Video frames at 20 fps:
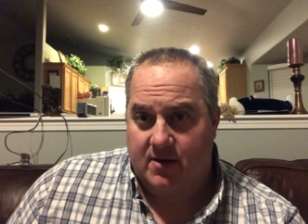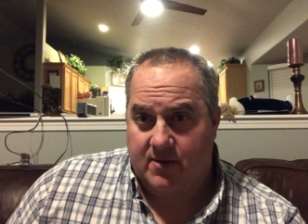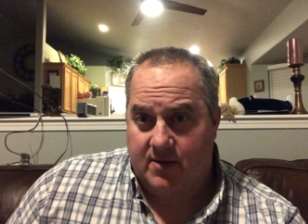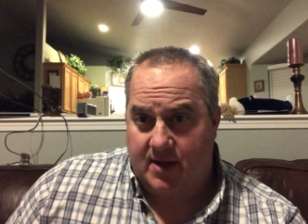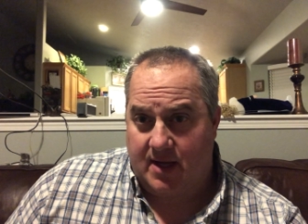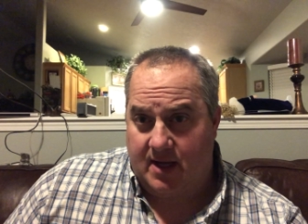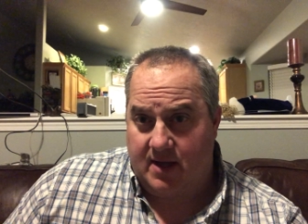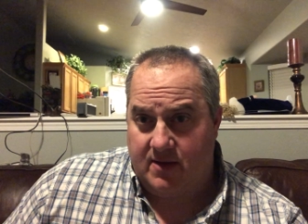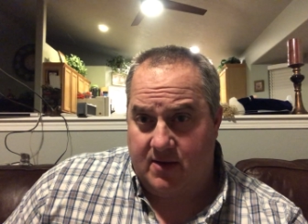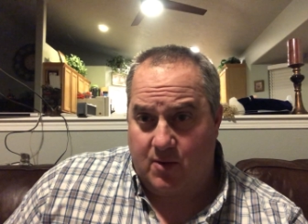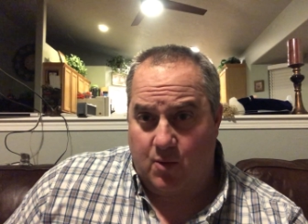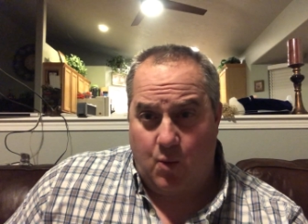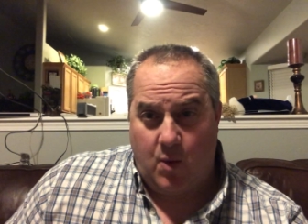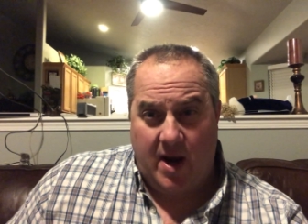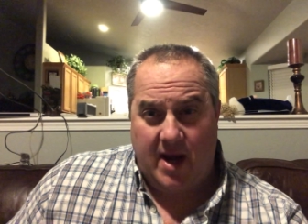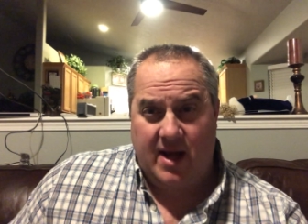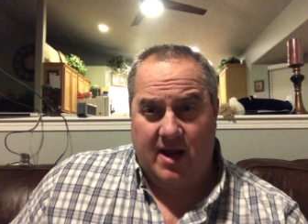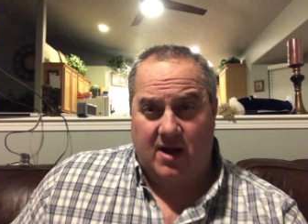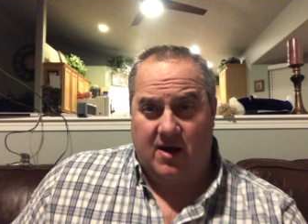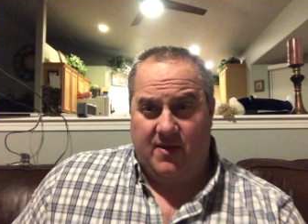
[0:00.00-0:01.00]
Okay, they're
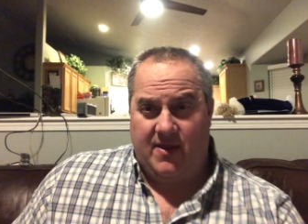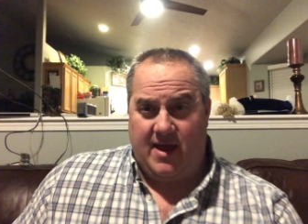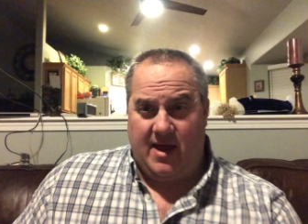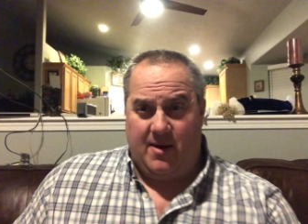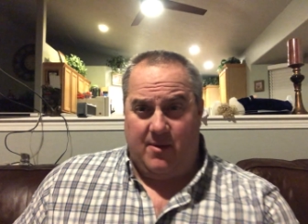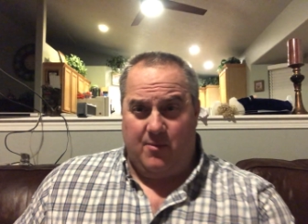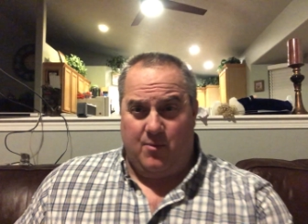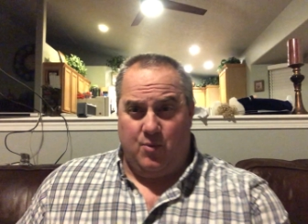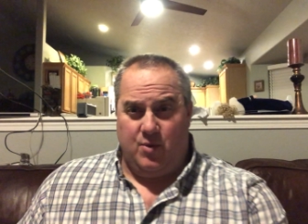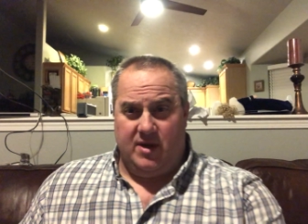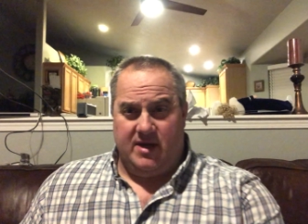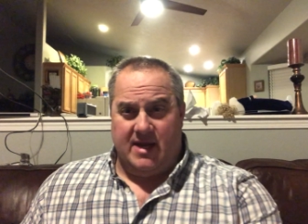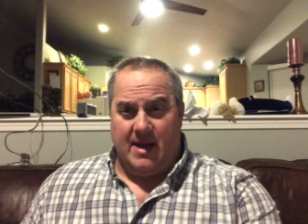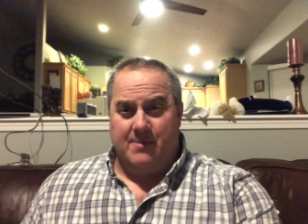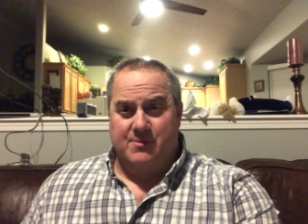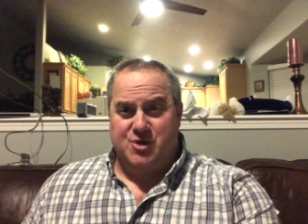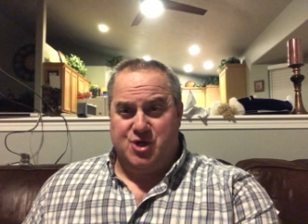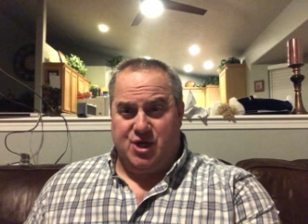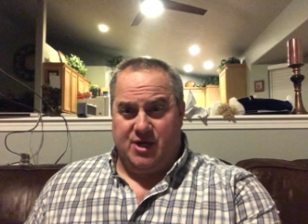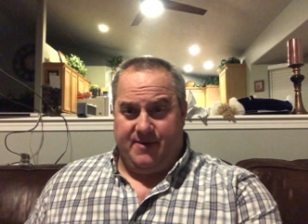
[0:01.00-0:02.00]
waiting on that
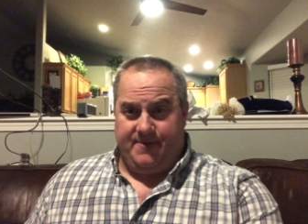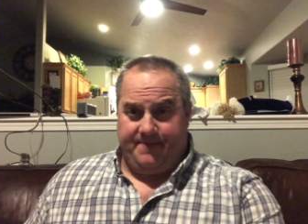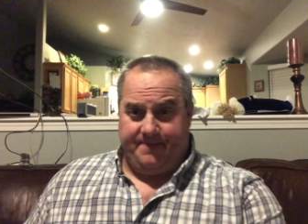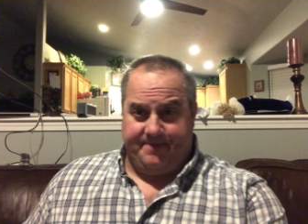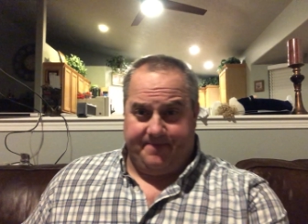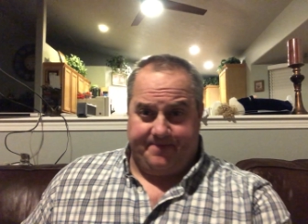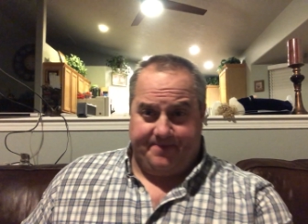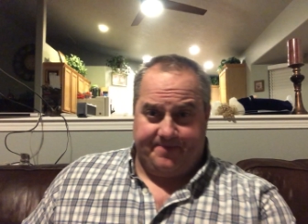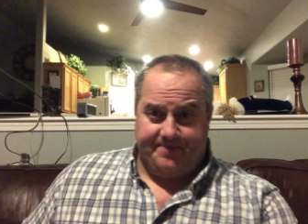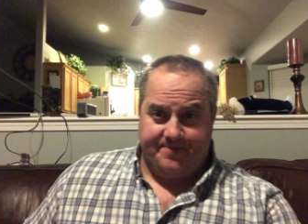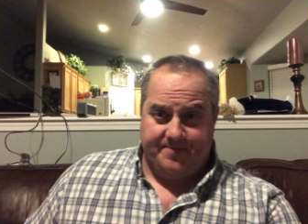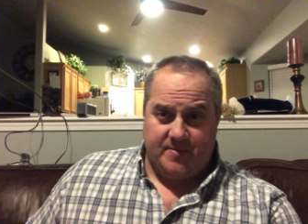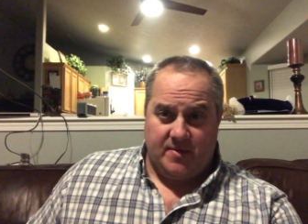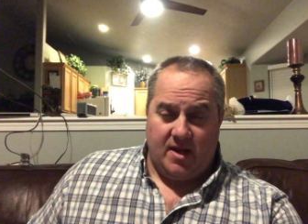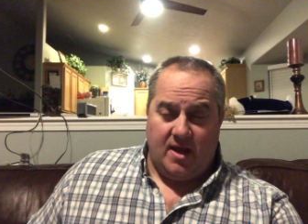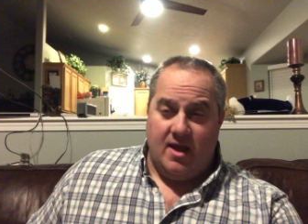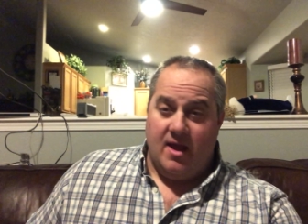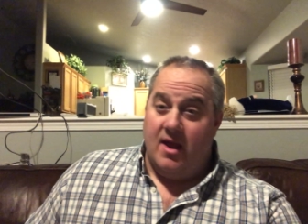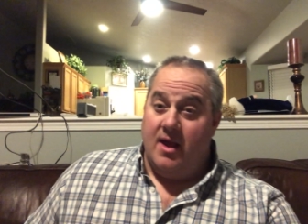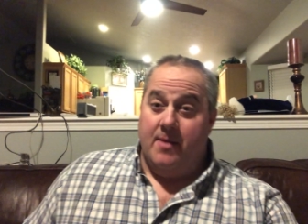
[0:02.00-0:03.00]
redemption
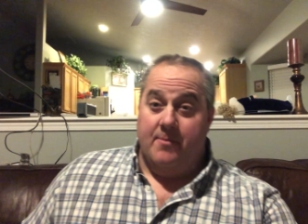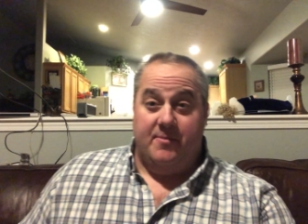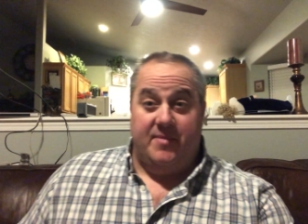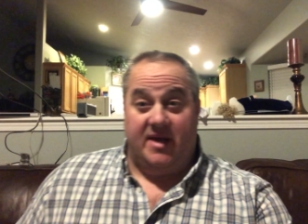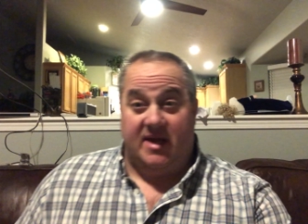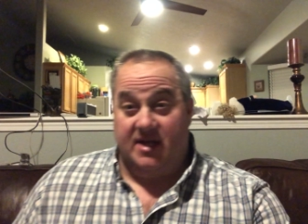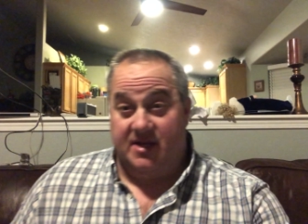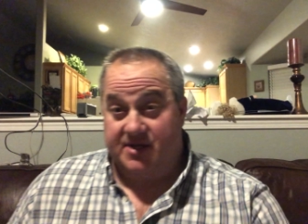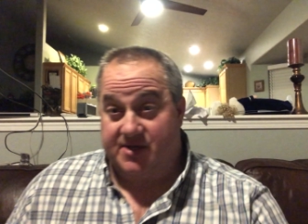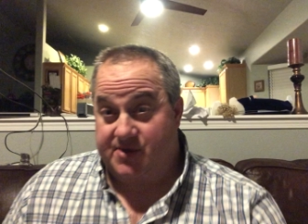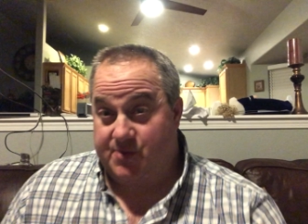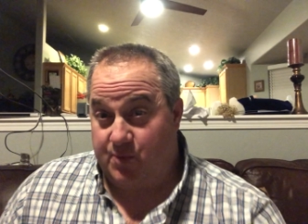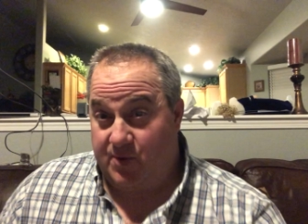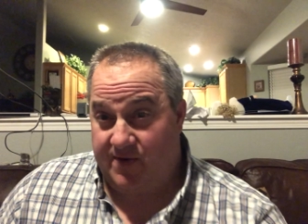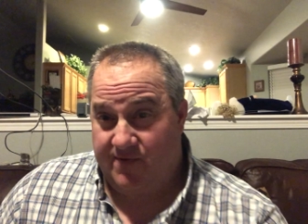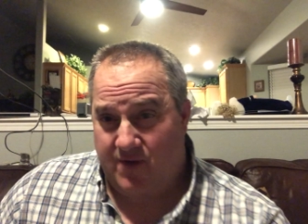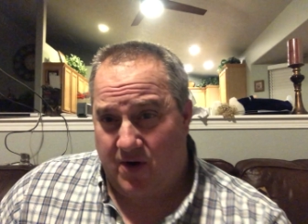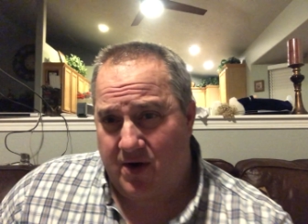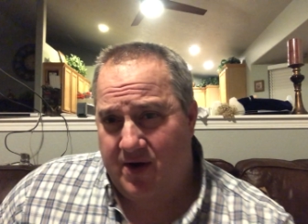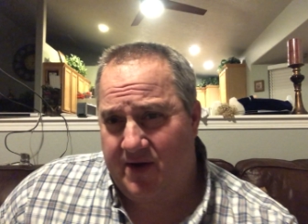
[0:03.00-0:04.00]
because
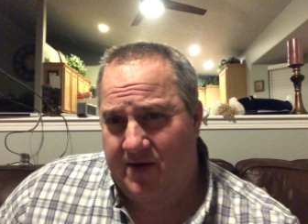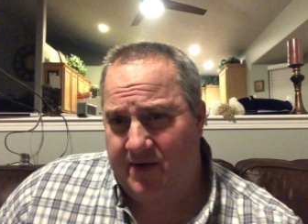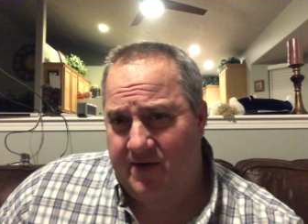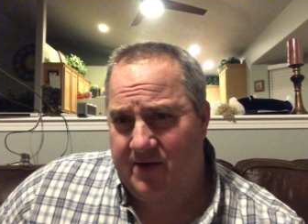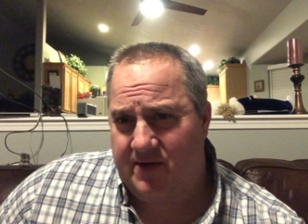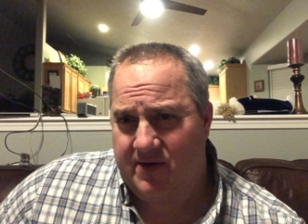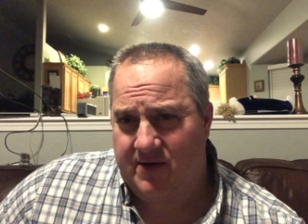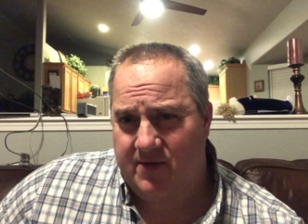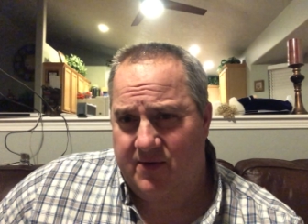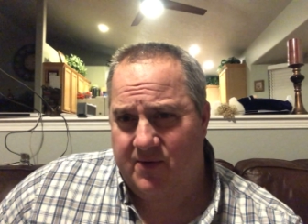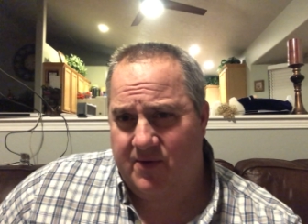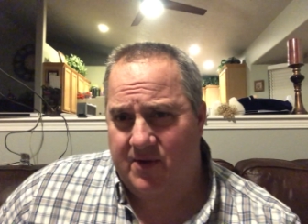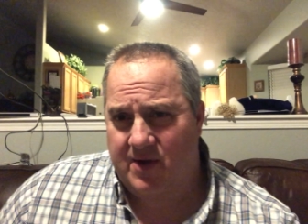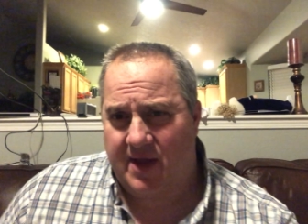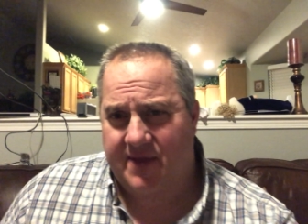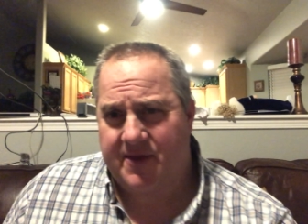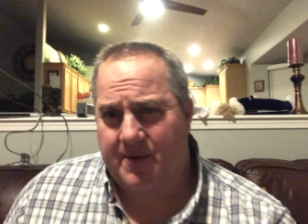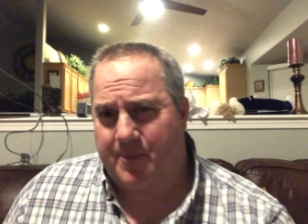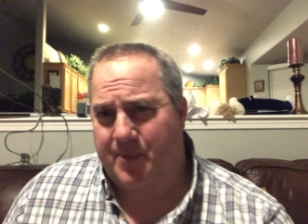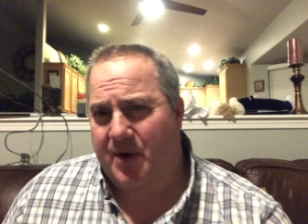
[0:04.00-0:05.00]
we've already
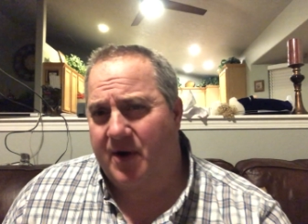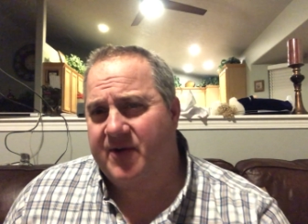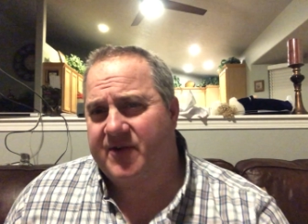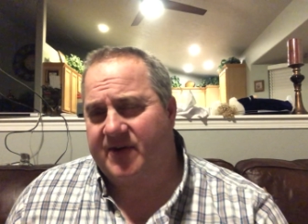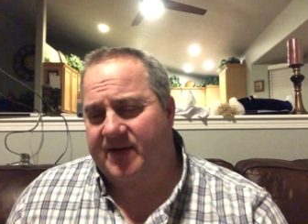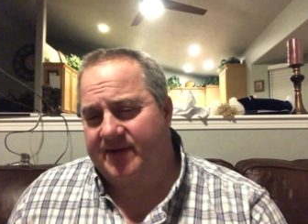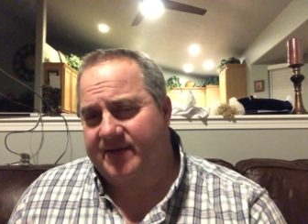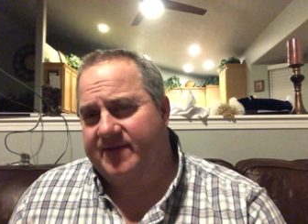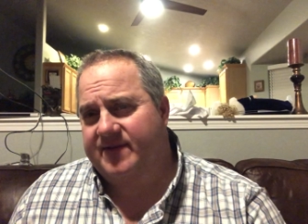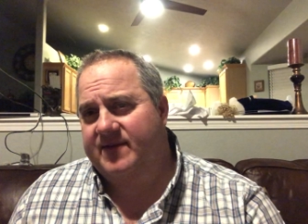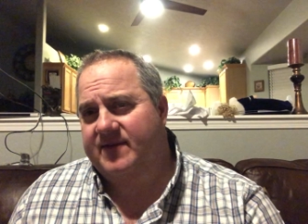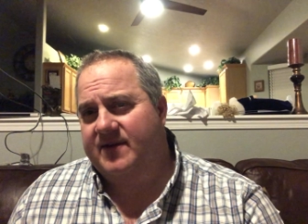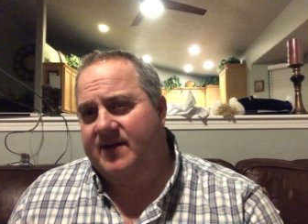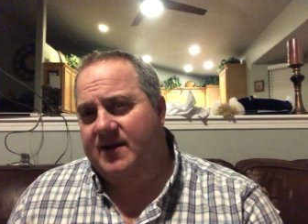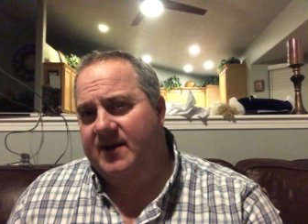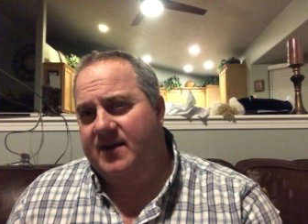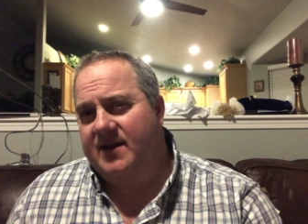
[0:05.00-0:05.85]
got the purchase.